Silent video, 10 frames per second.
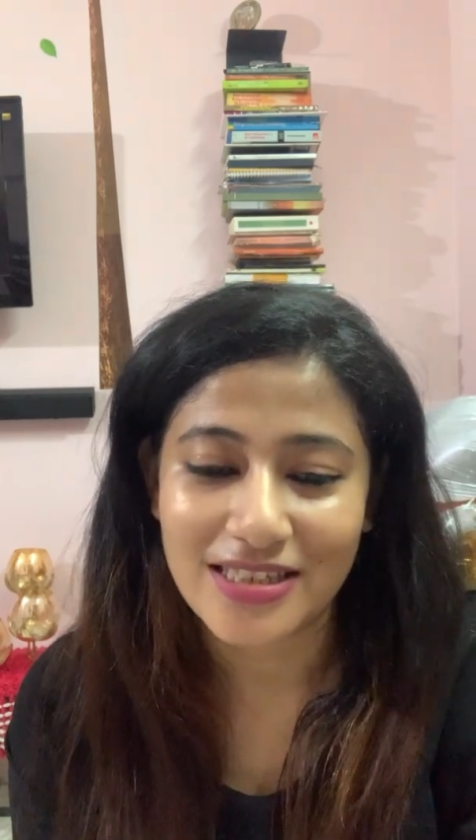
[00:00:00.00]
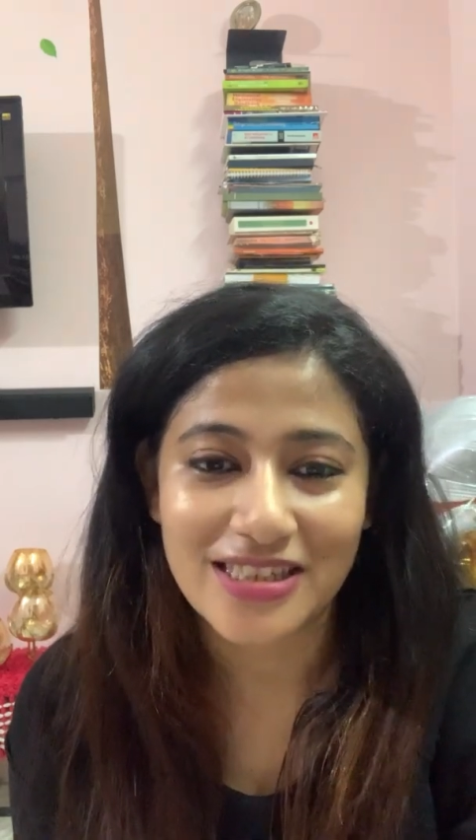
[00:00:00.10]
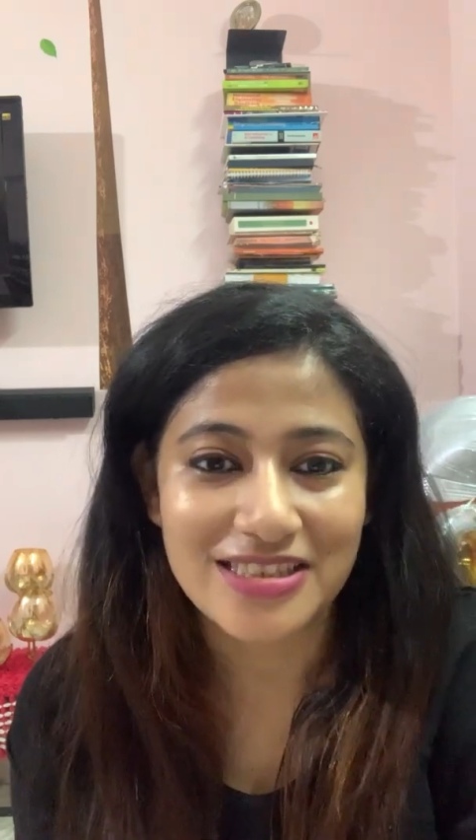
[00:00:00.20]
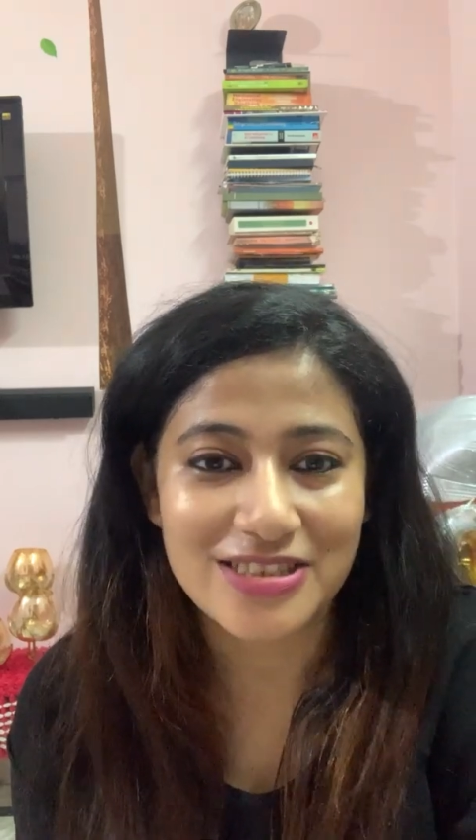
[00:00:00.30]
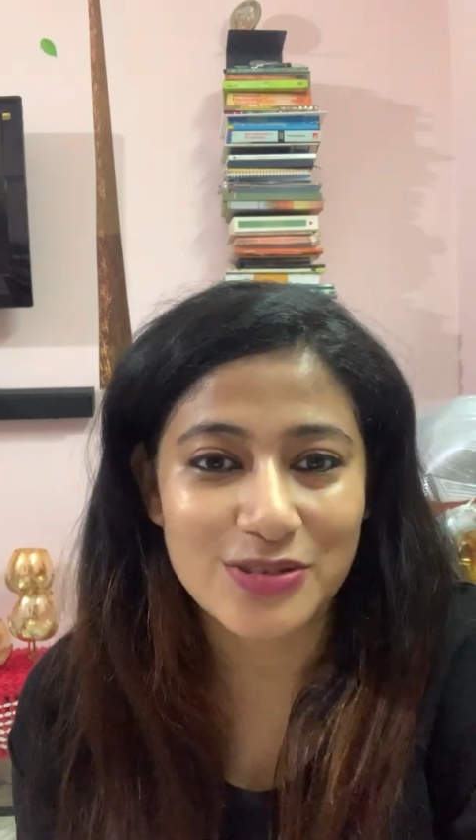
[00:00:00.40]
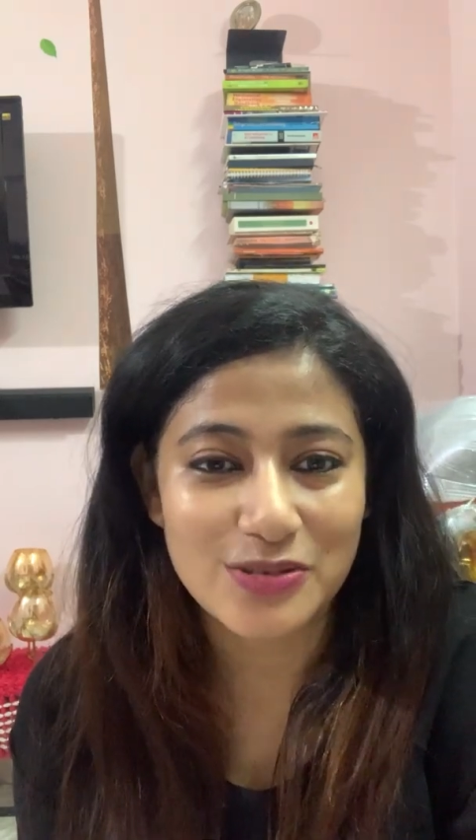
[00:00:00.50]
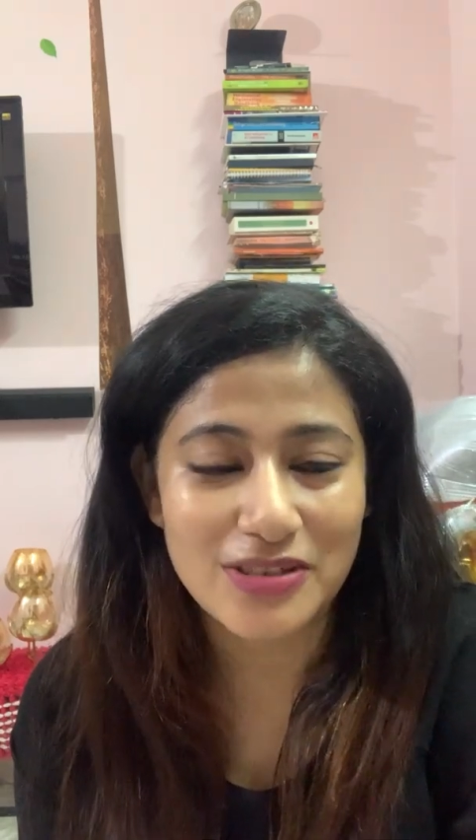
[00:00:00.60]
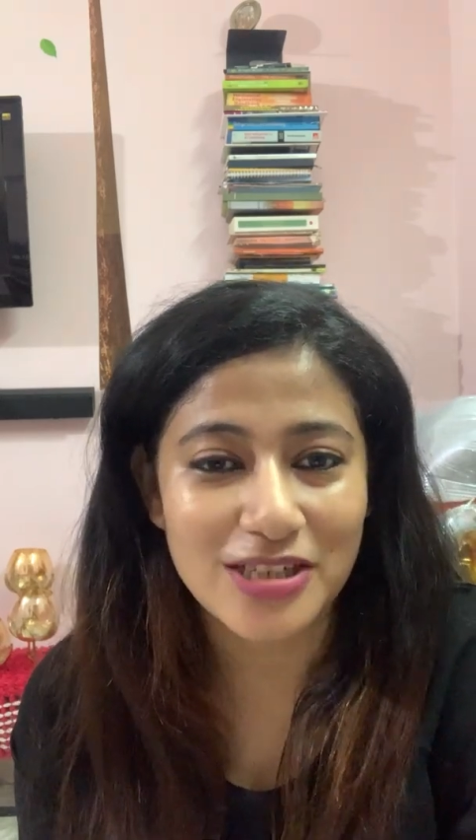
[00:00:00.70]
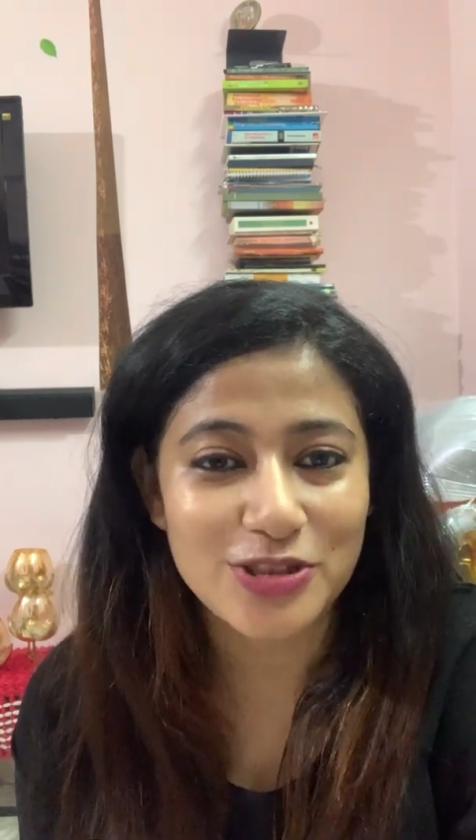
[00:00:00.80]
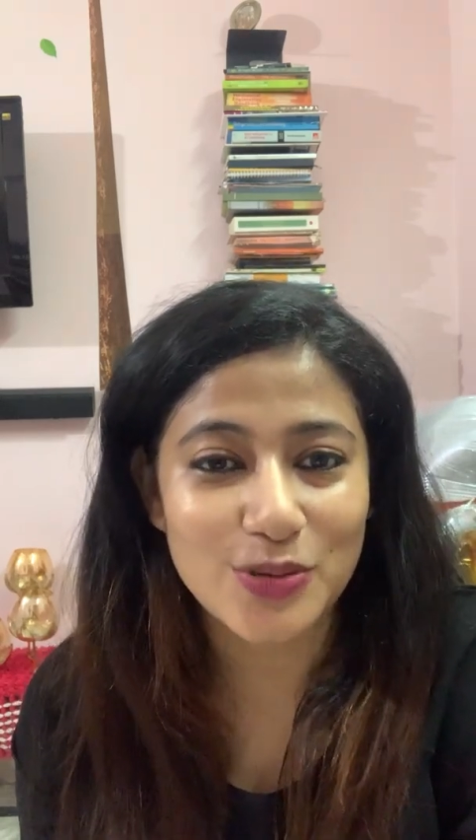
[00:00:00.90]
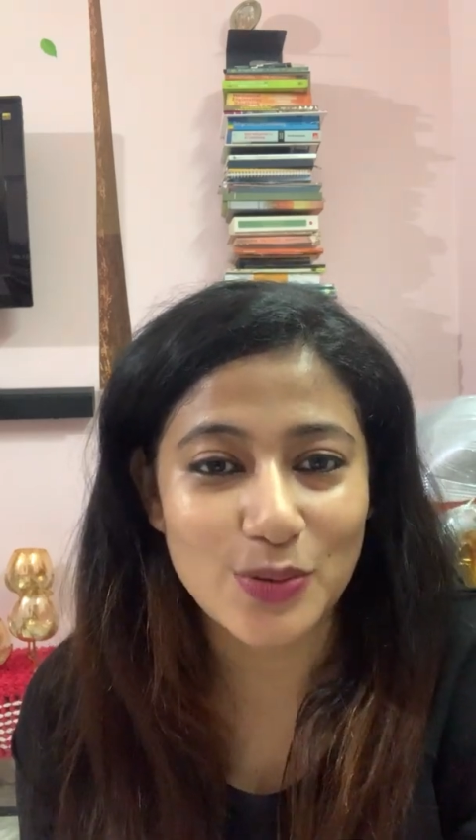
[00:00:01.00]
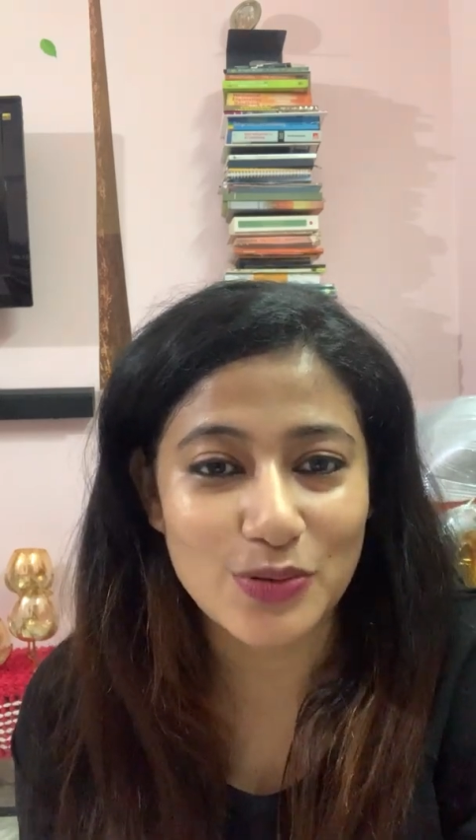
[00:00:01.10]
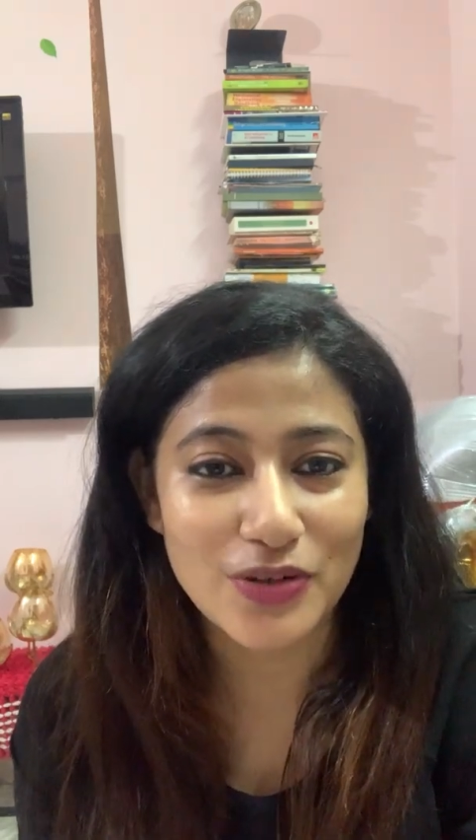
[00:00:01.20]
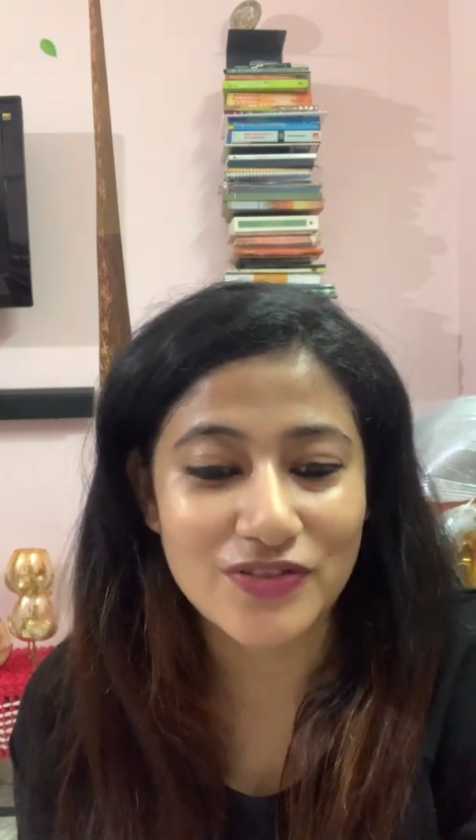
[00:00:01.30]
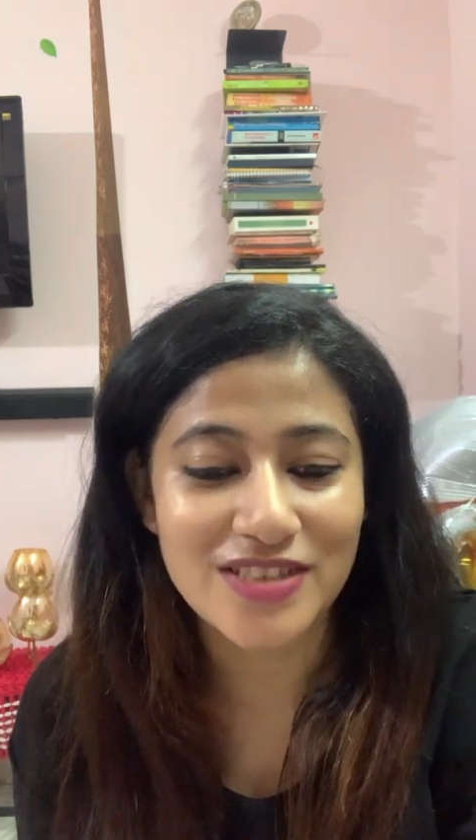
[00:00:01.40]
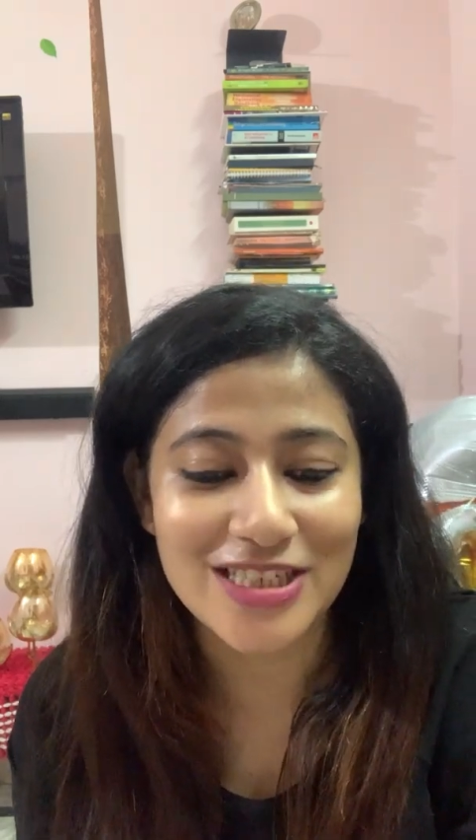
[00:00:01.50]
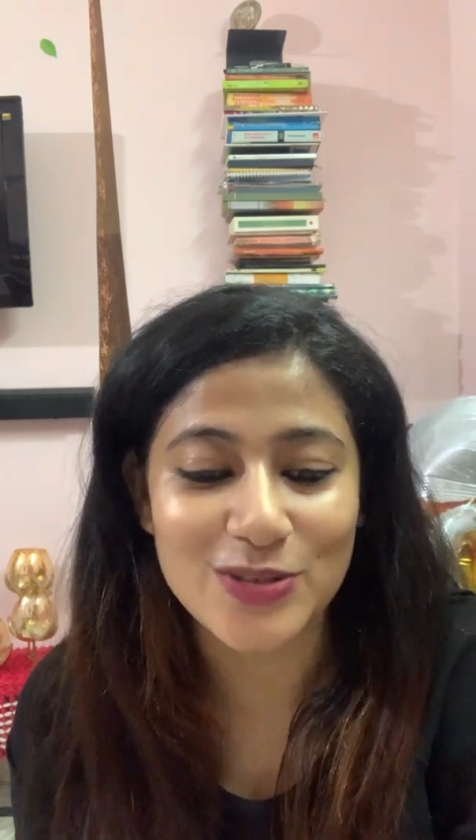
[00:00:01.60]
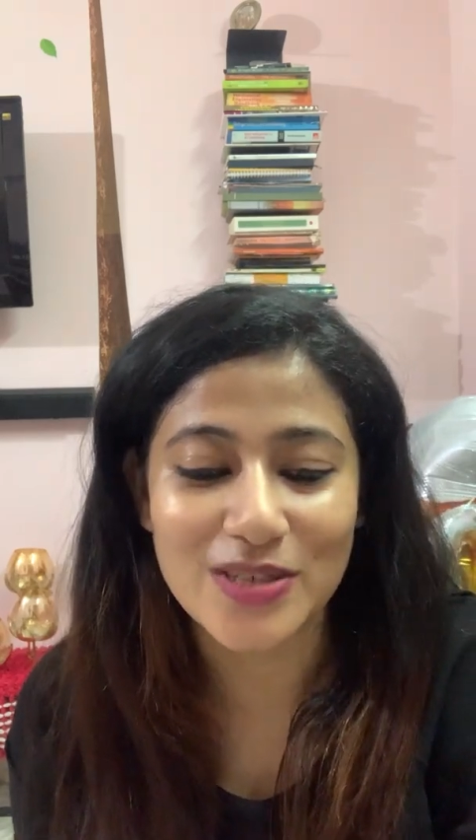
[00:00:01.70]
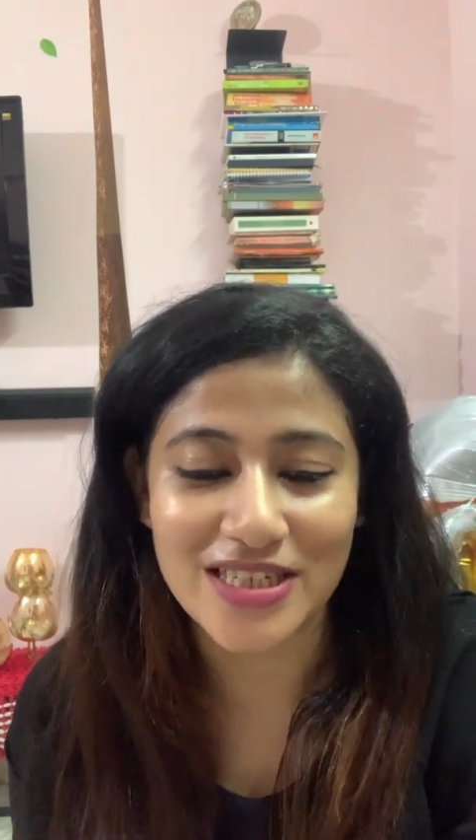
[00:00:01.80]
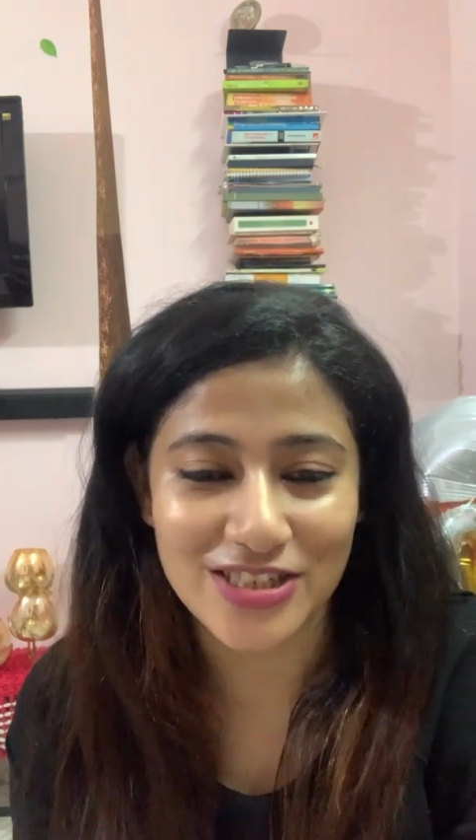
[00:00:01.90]
It's, a tone of
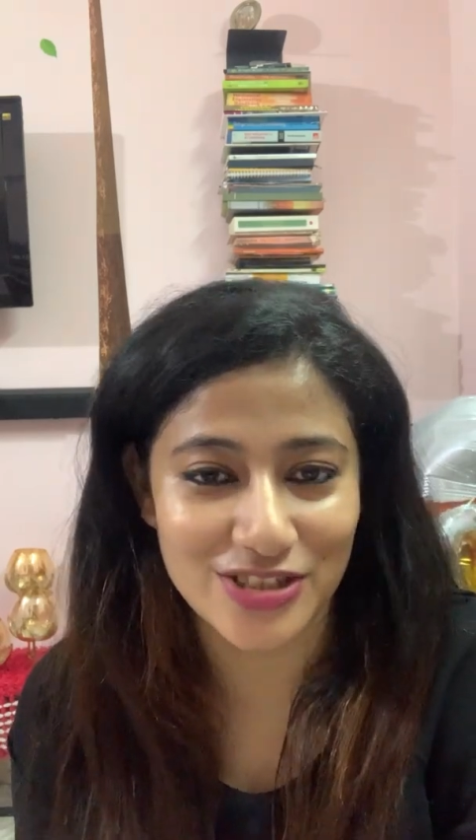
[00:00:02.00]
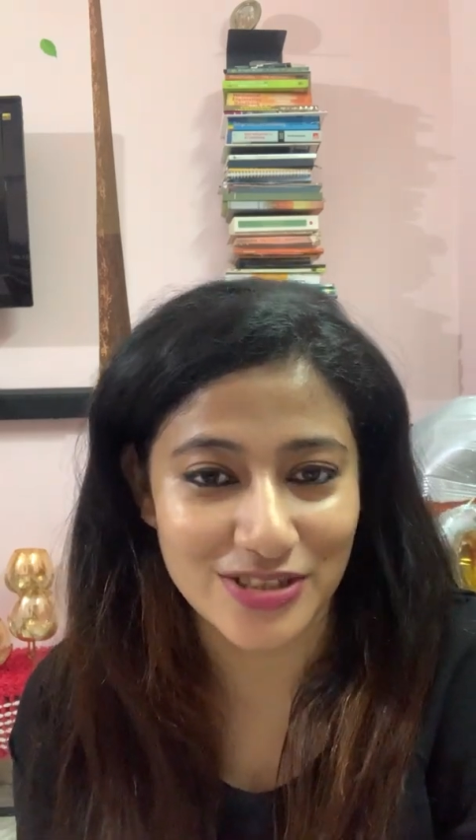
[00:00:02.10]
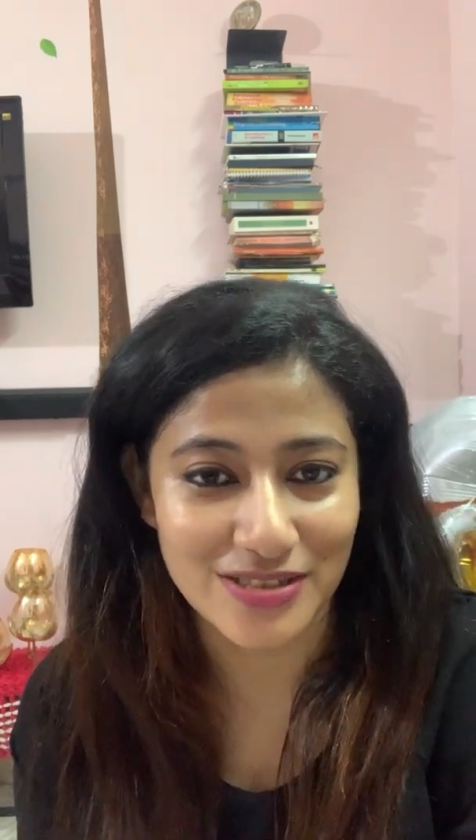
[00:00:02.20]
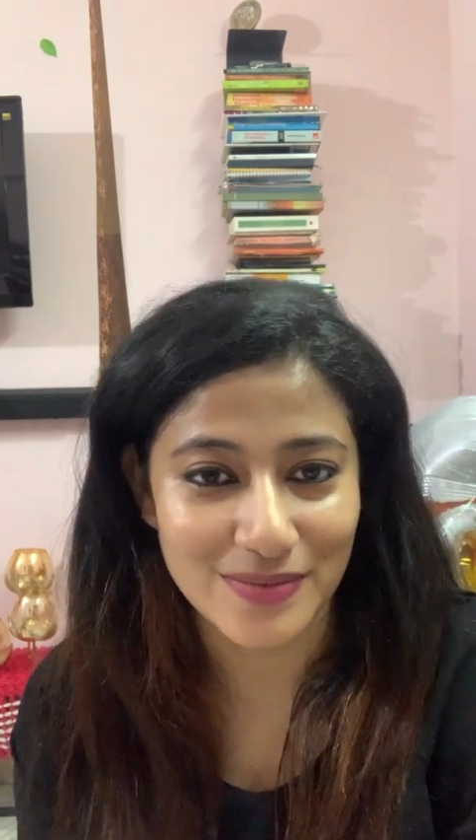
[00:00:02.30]
desolation,